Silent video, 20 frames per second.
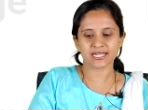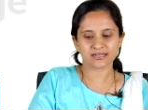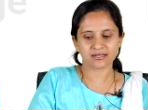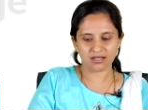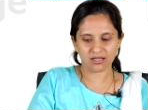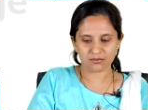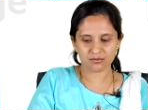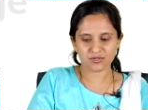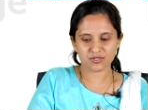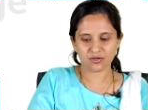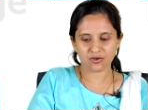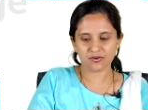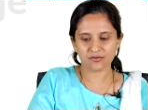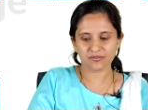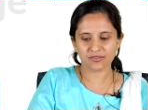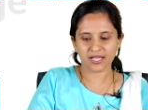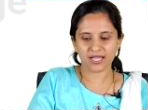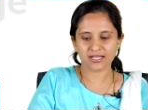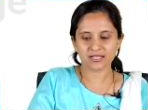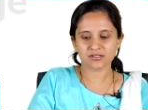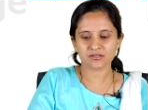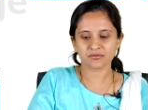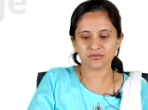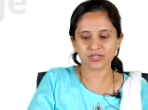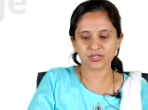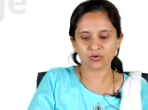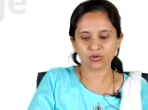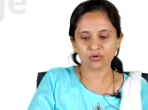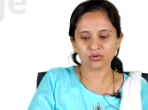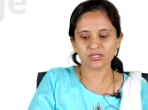and observe that,
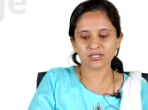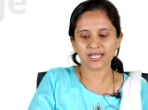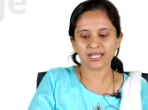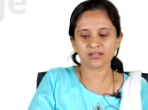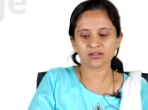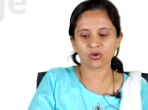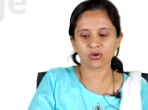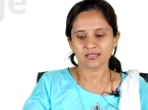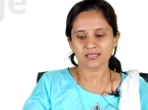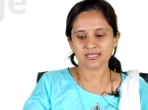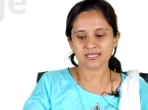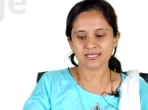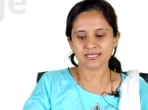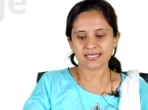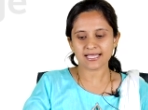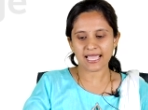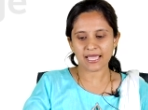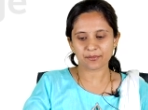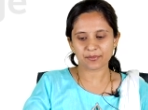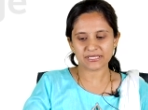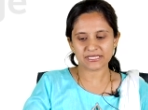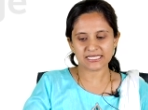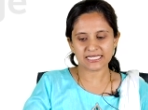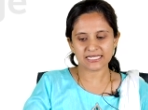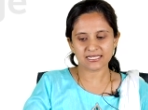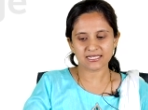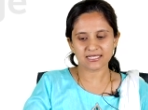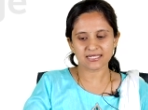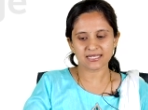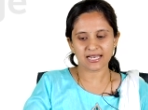we know that this is the
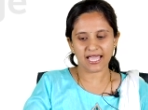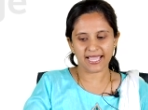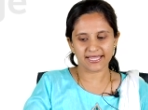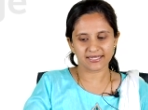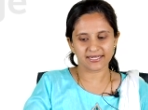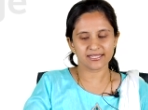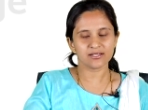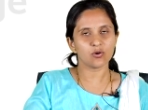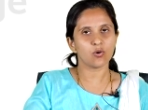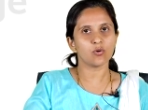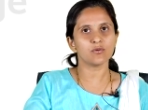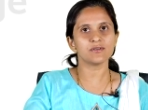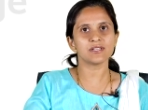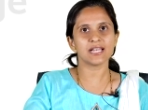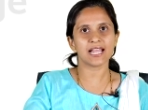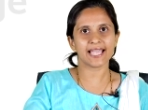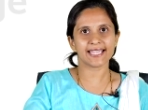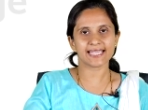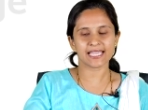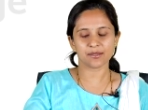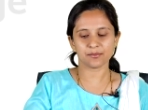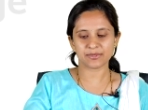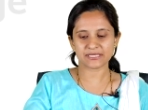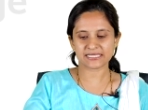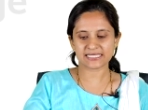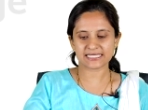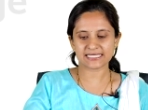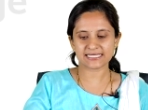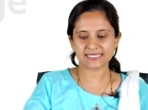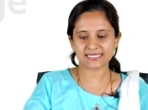epithelial lining, overlying
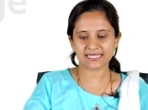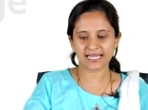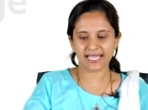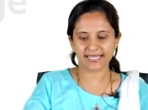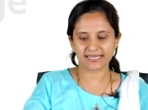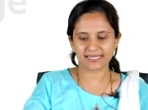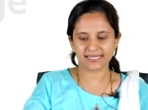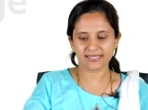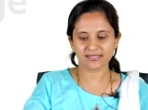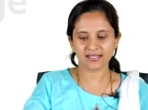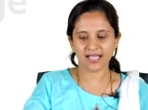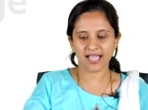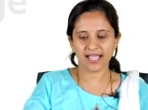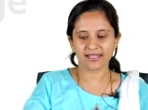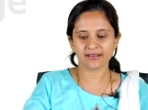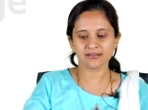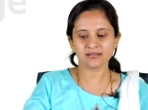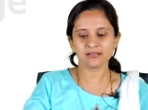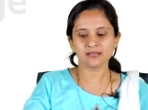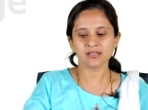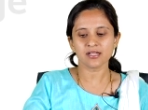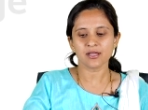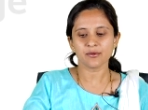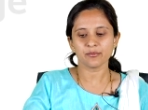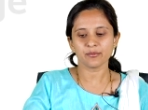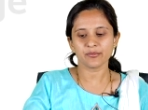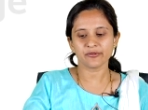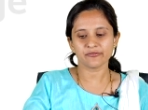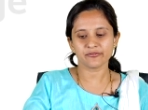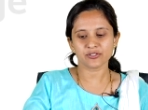epithelial lining, and
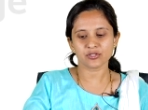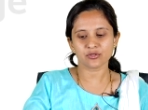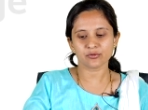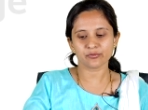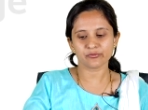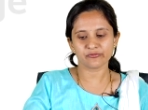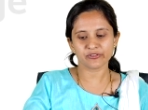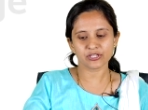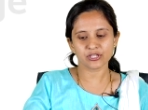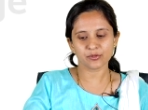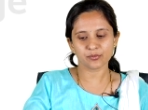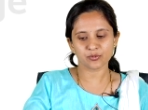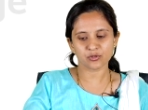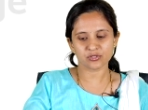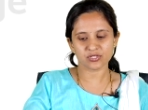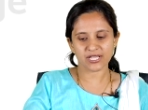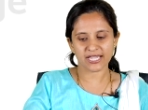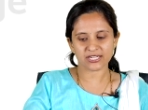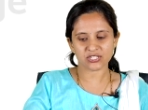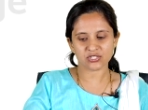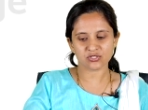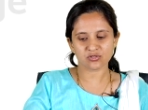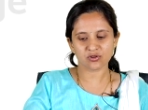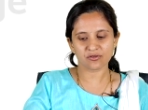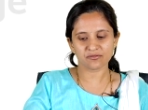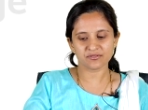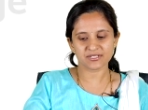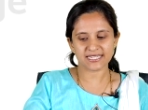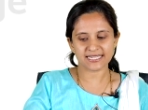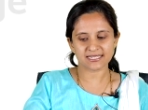with the, with the projection
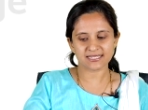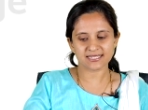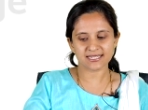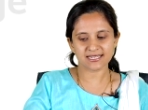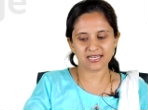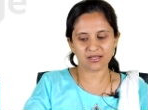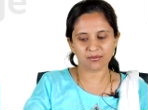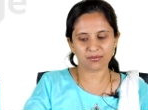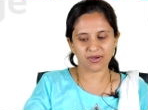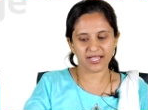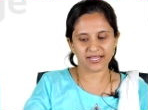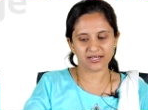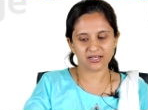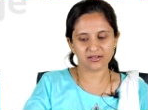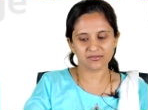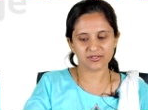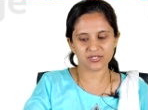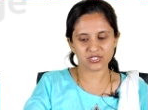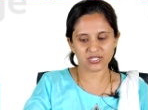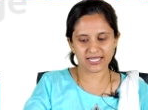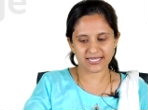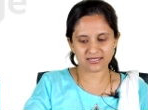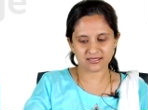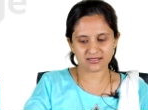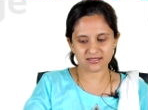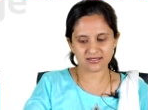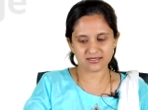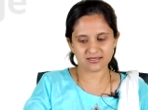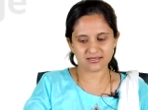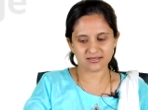of dental lamina which
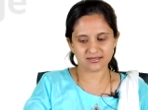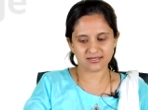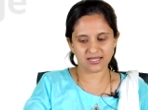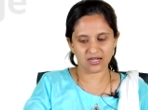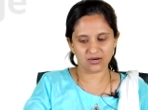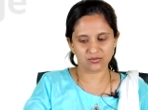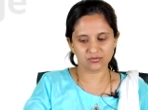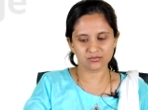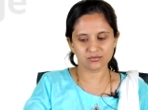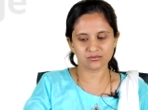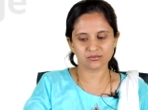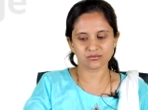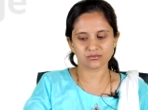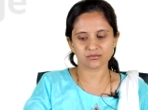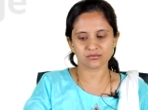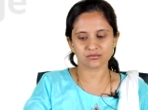extends down,